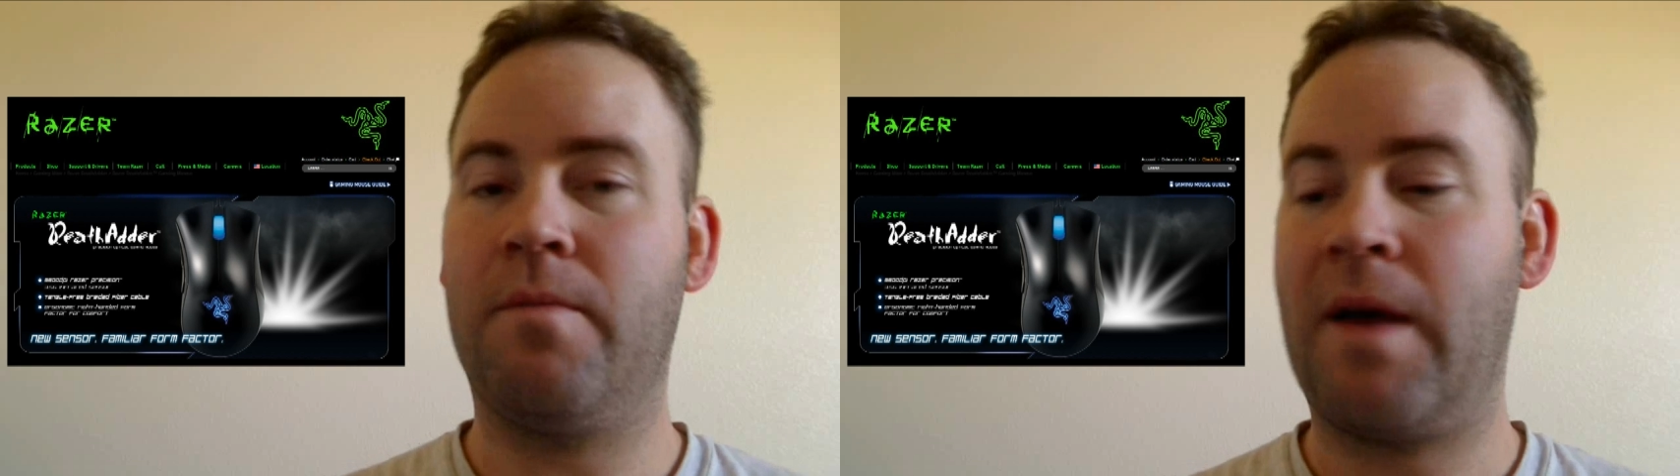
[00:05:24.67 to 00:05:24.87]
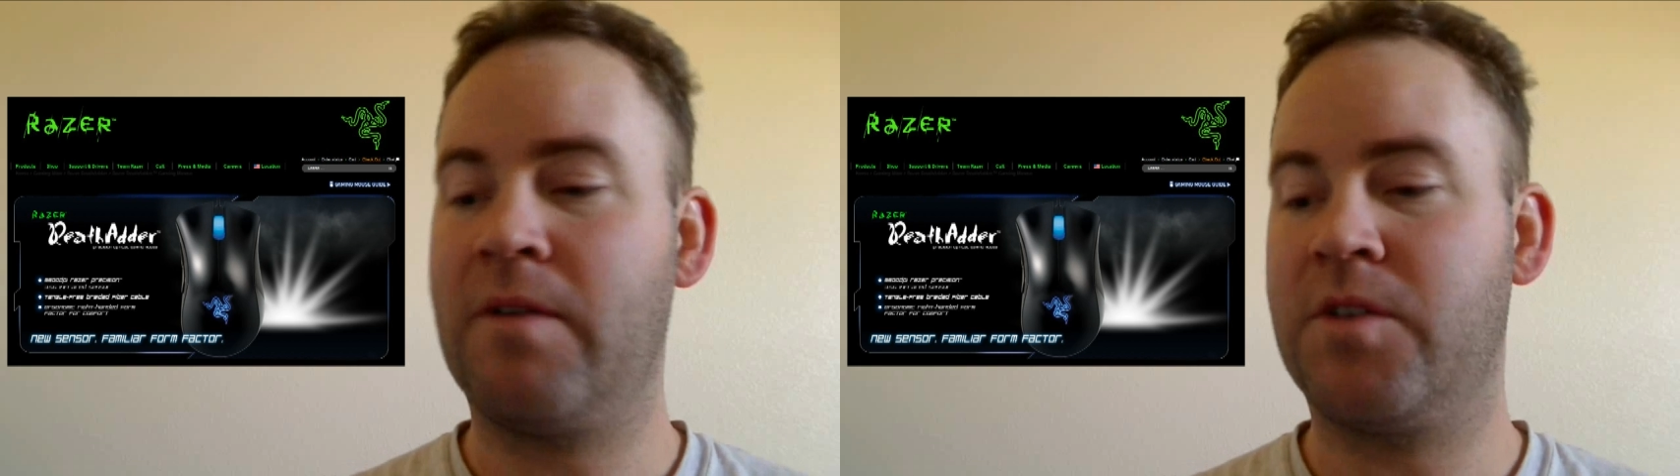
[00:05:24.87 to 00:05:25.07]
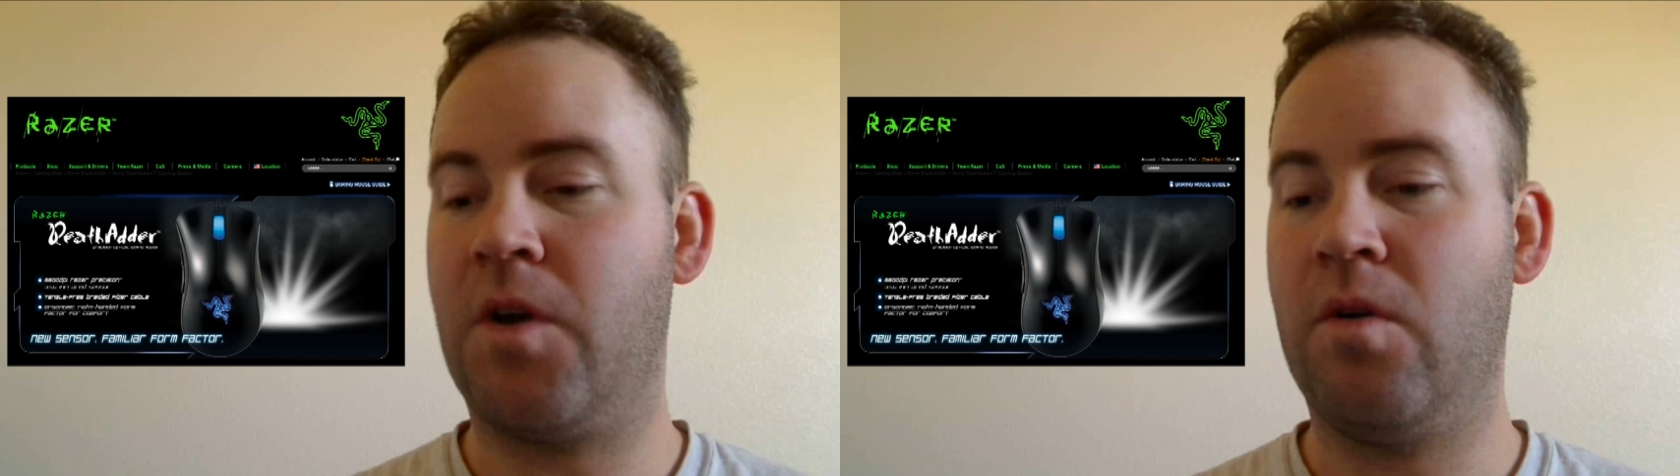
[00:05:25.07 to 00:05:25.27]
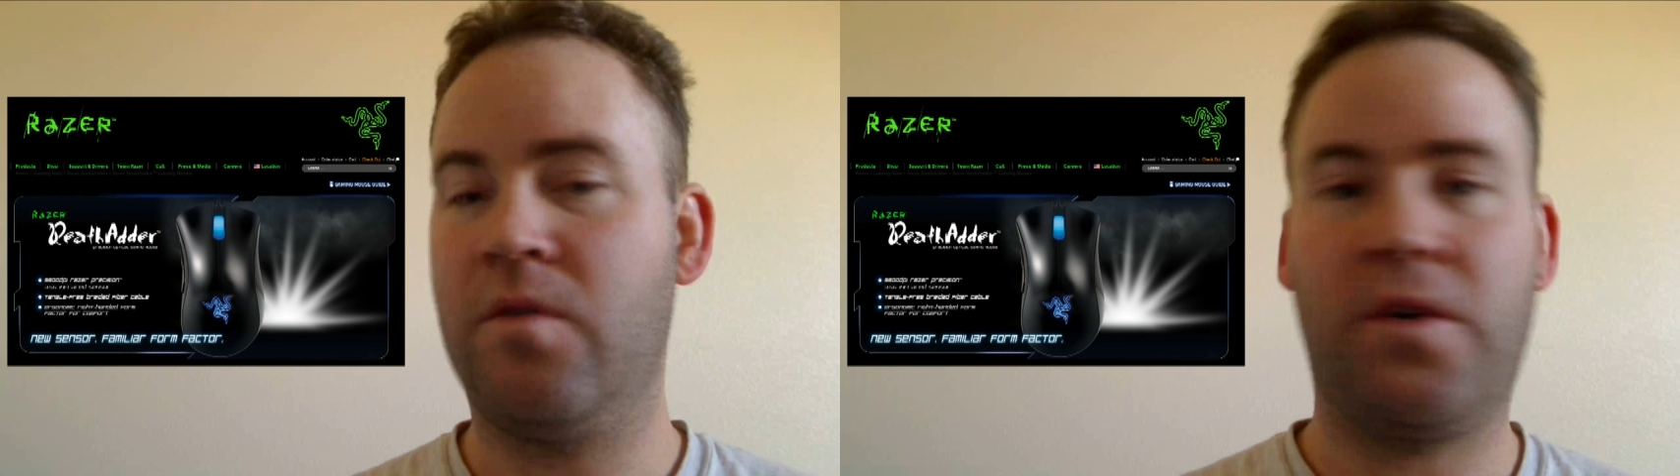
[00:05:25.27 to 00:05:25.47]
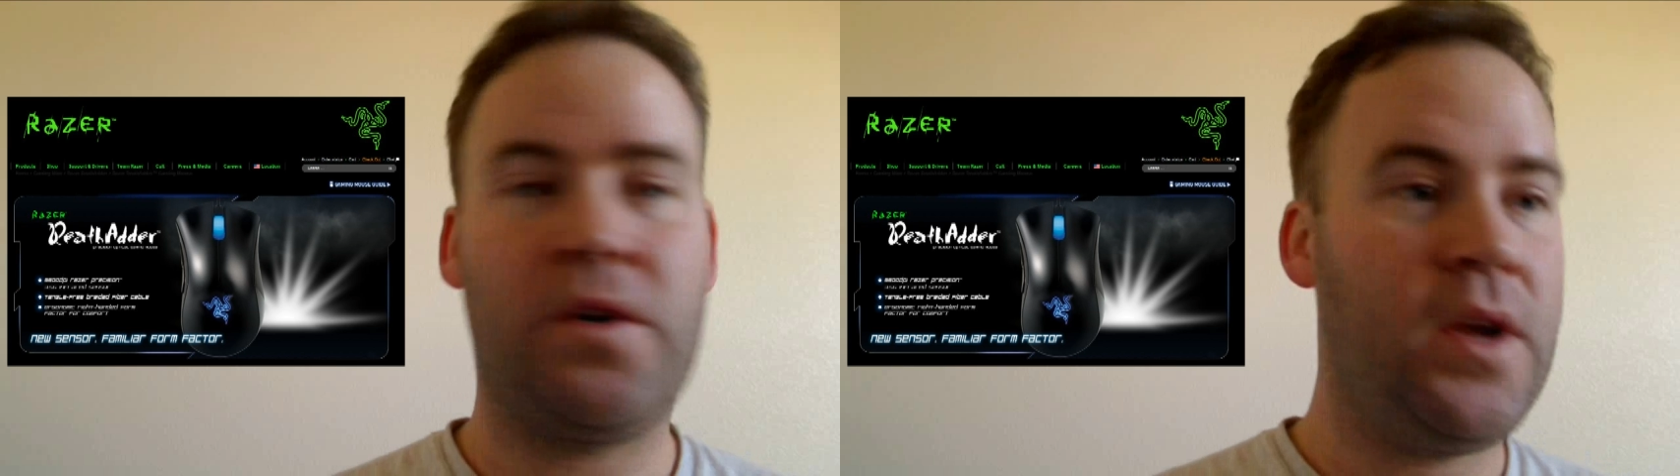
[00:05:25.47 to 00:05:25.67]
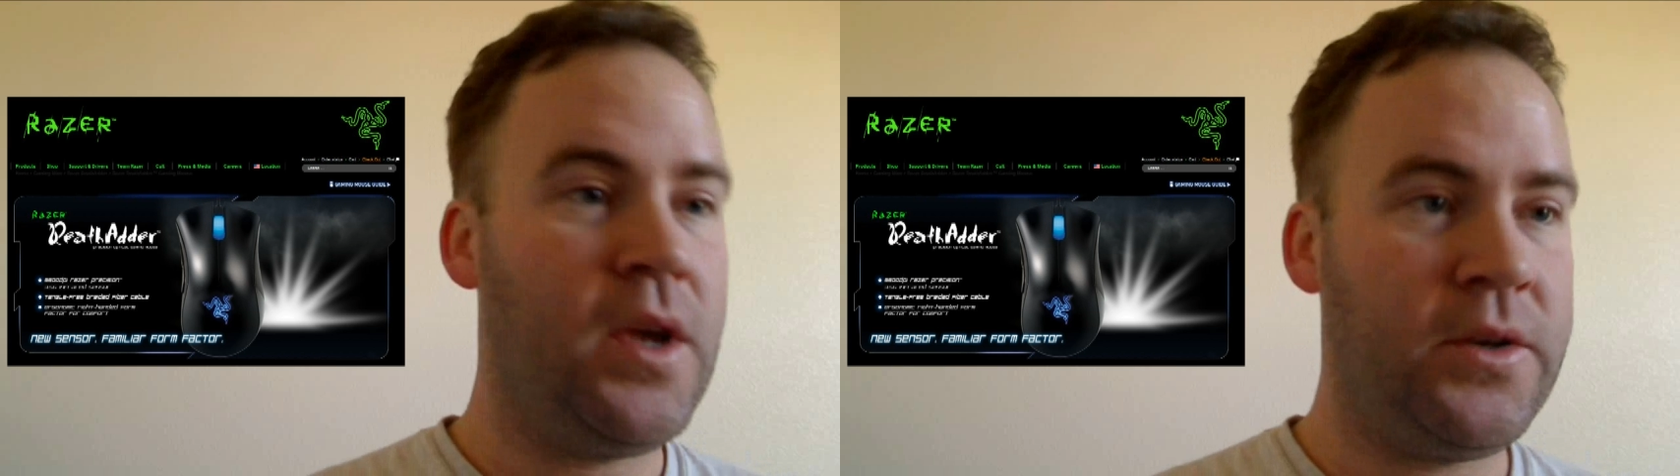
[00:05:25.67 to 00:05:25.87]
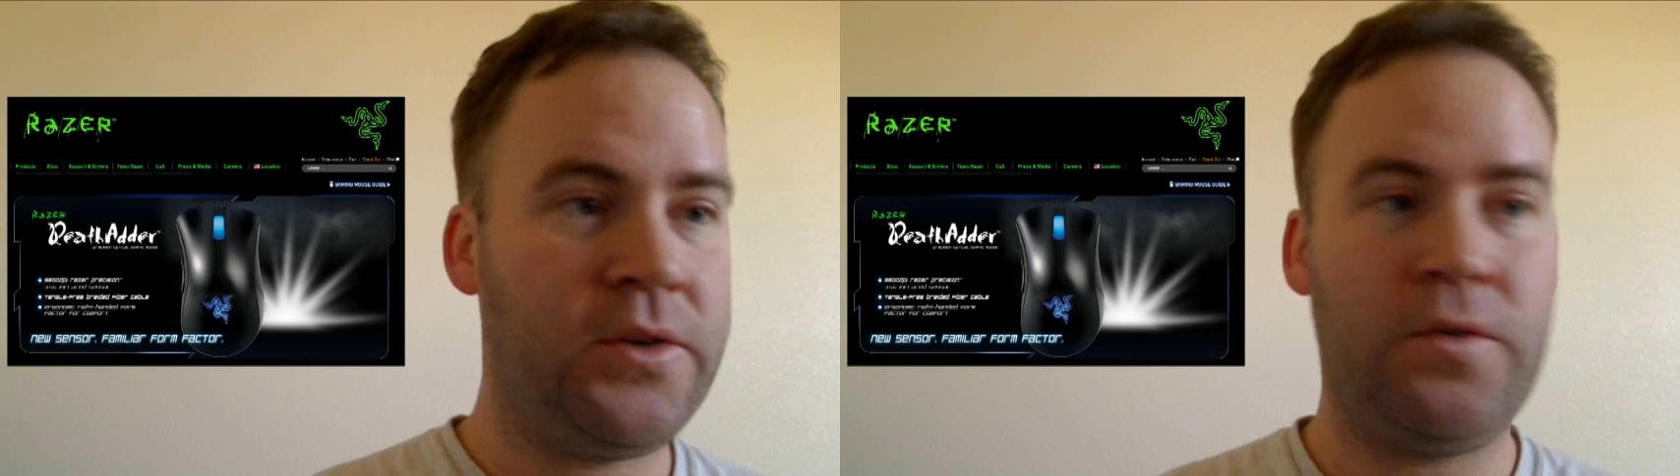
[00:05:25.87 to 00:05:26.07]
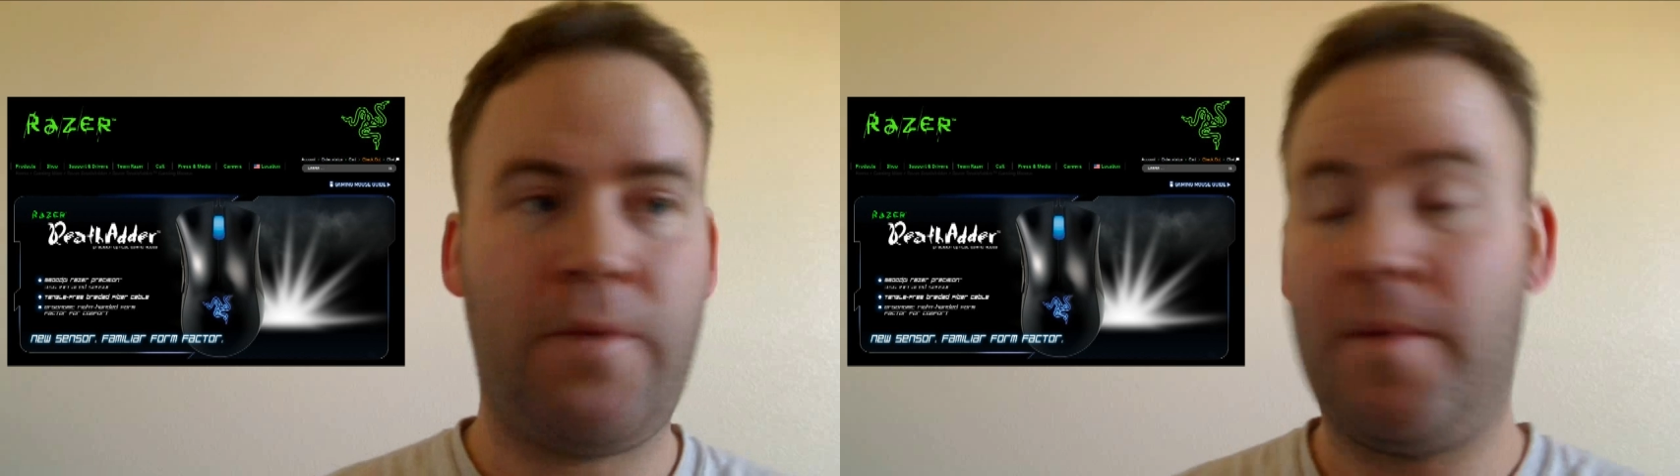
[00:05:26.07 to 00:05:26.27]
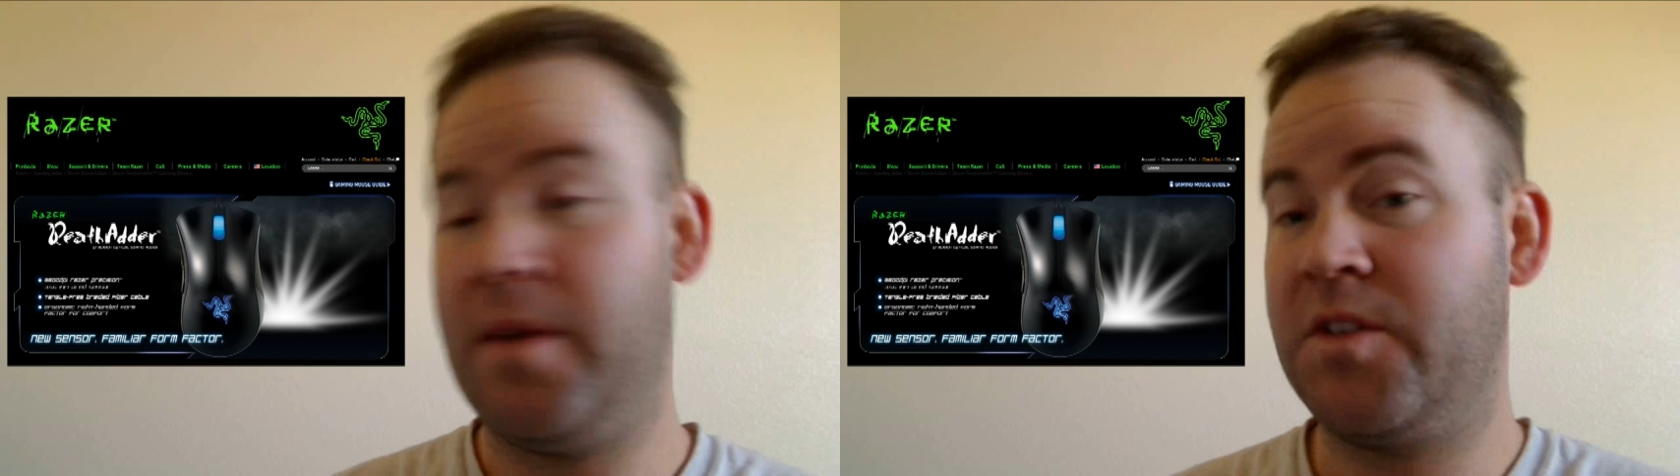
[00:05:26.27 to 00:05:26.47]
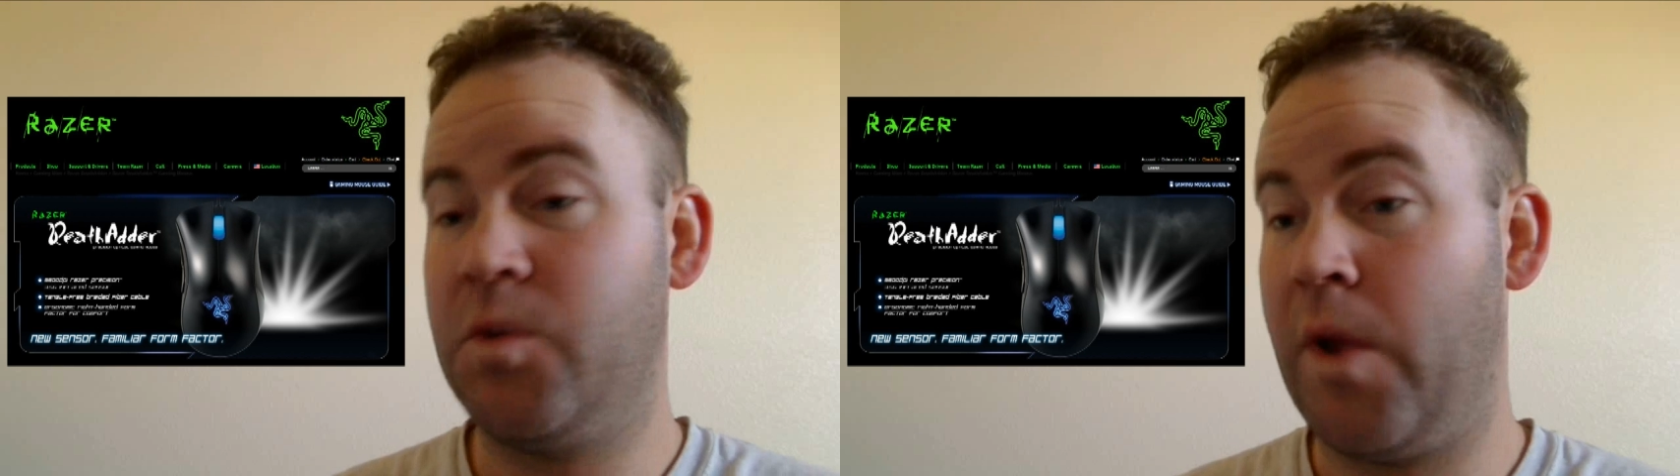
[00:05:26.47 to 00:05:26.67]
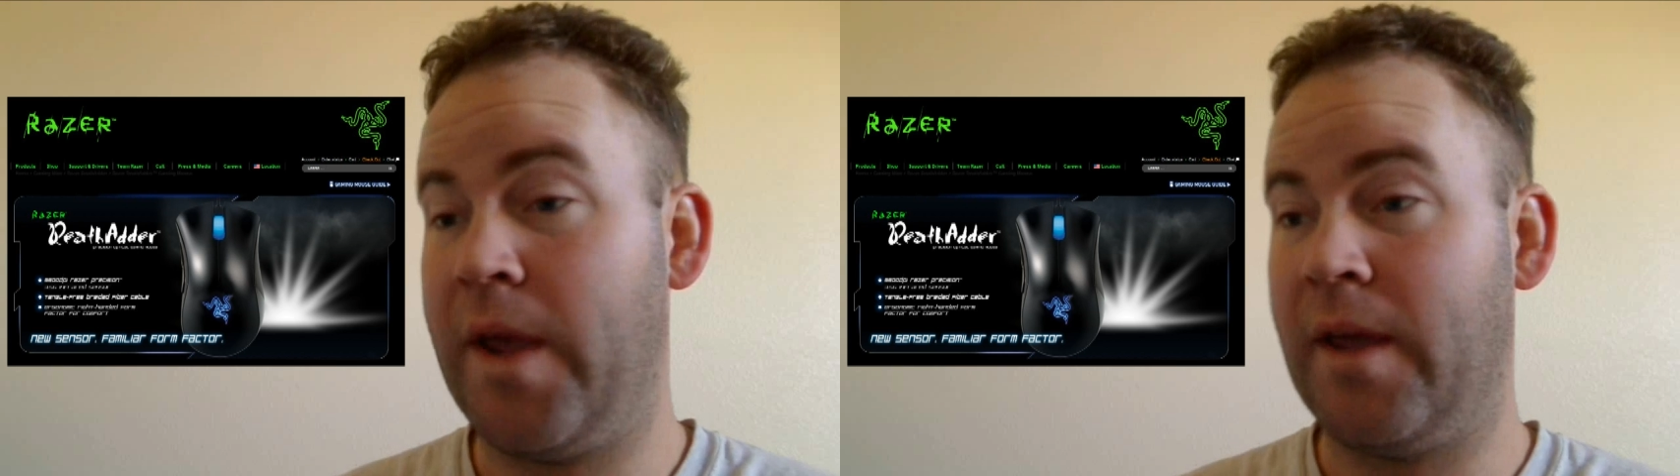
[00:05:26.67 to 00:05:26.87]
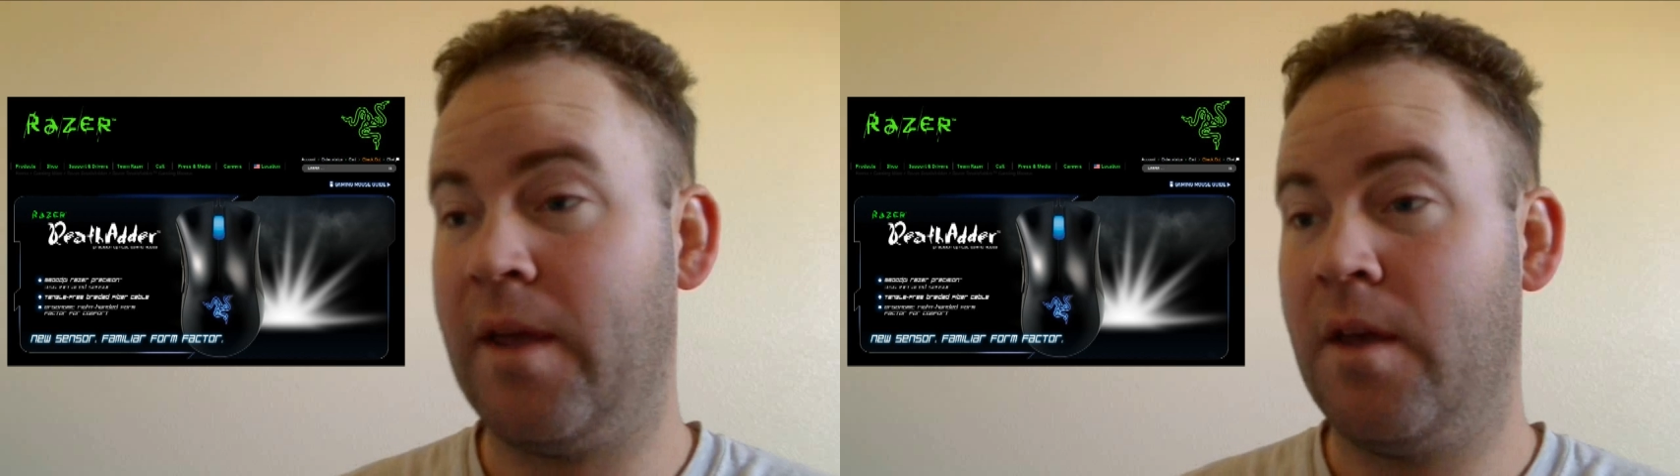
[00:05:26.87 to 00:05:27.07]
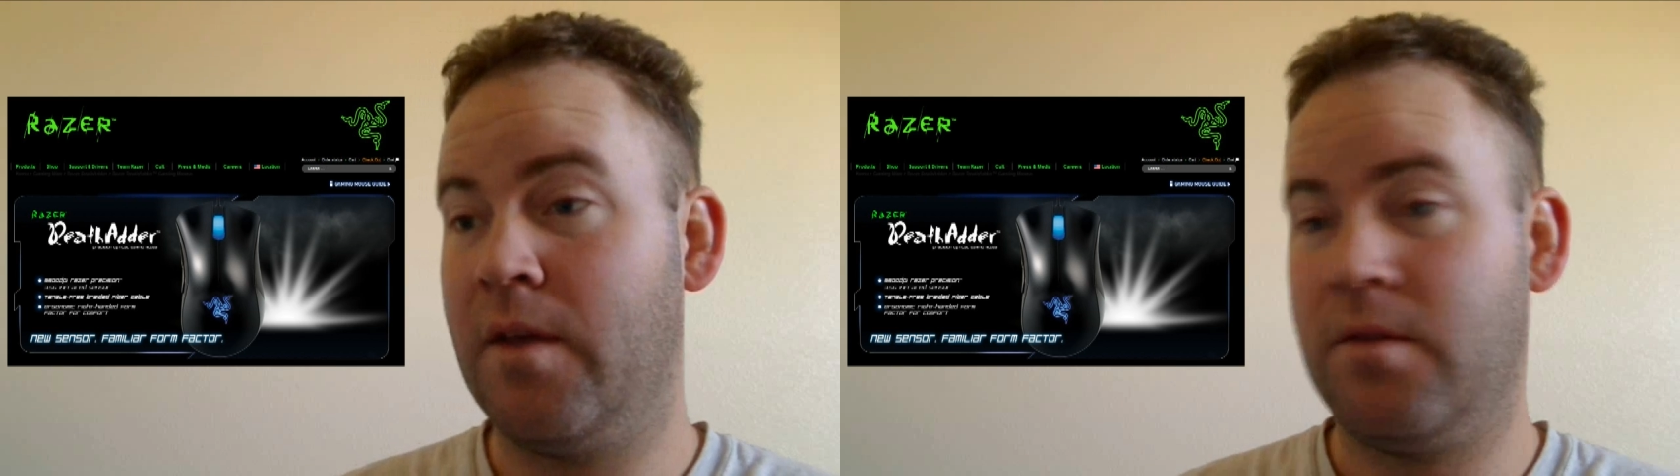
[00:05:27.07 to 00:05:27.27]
mouse over to maybe swing